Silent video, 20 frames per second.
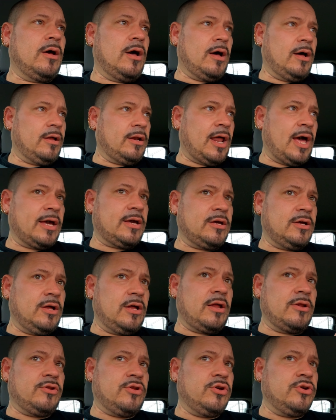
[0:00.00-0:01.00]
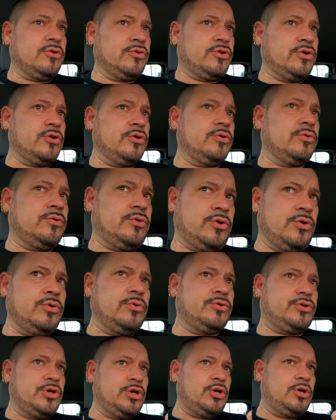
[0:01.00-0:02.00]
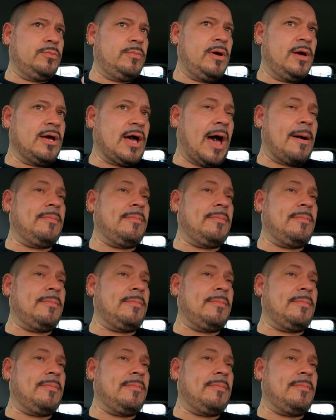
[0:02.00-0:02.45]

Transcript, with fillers: Uh, like, do you do you YouTube?